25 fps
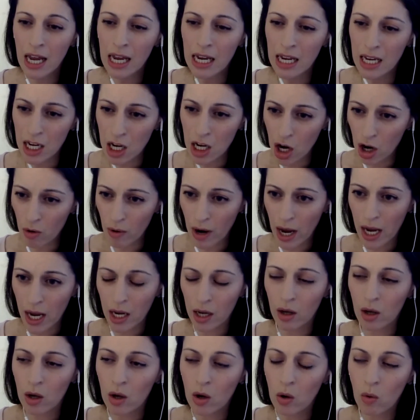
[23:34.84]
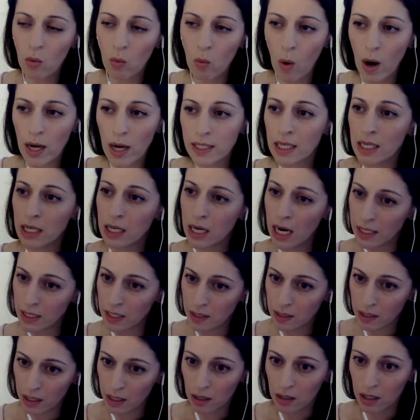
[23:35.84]
ERA wasn't
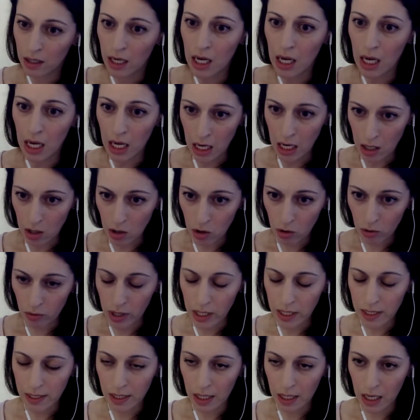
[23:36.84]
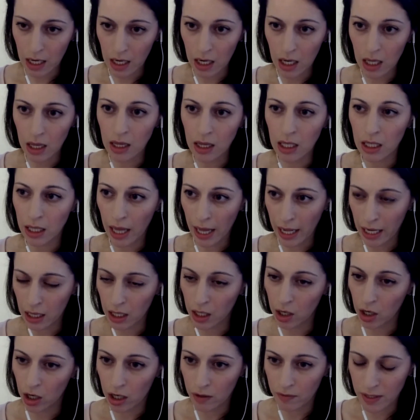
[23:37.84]
necessarily increasing the
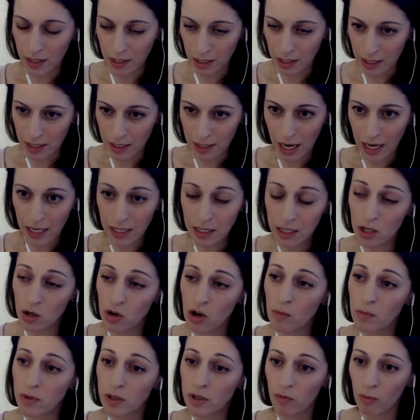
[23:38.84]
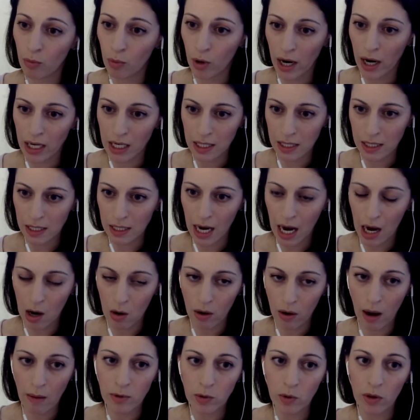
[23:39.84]
likelihood of success in terms of pregnancy
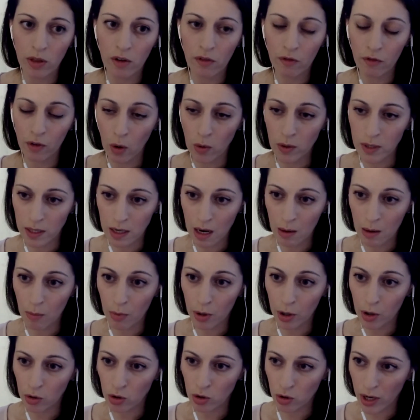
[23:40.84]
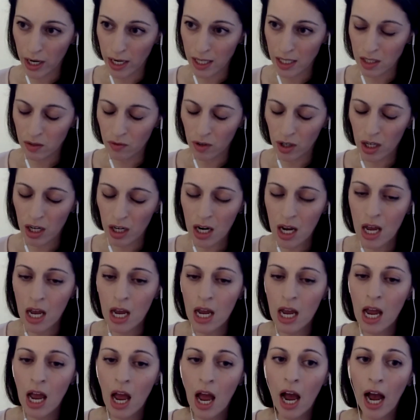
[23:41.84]
outcomes with a frozen embryo transfer,
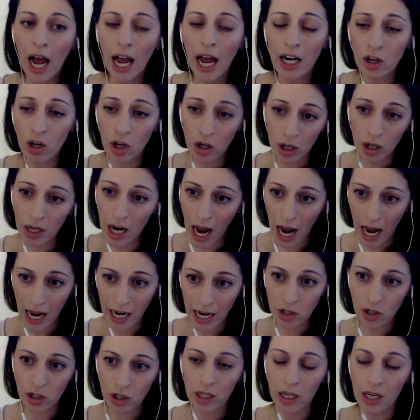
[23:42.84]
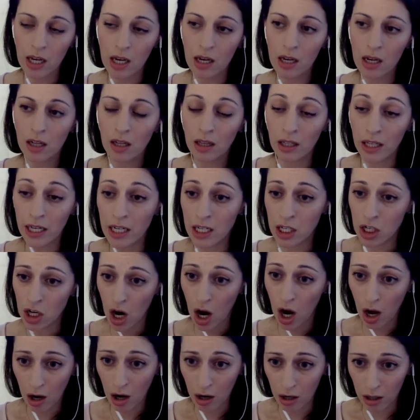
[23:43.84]
and could actually lead to
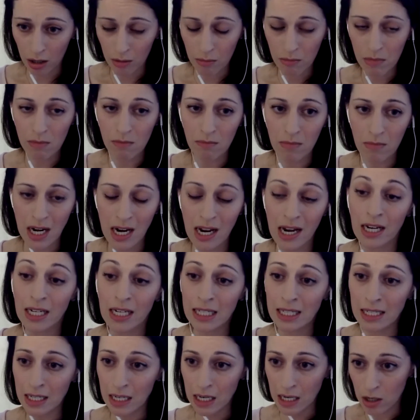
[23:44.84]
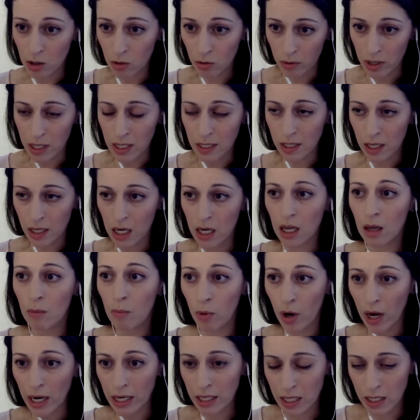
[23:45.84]
harm, meaning decreasing
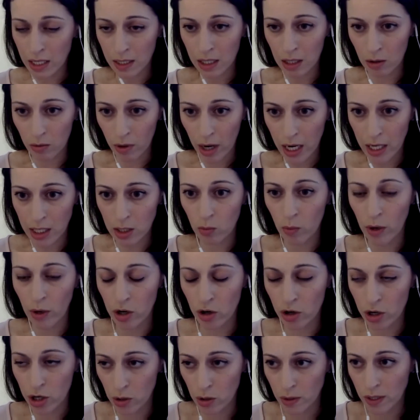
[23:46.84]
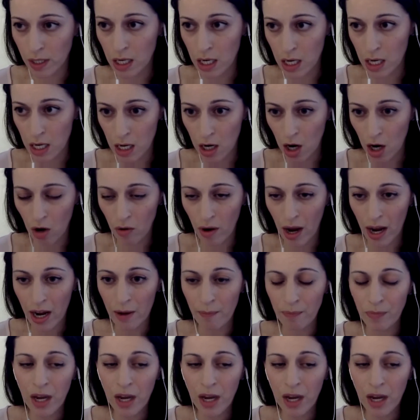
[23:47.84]
pregnancy rates when you're using ERA.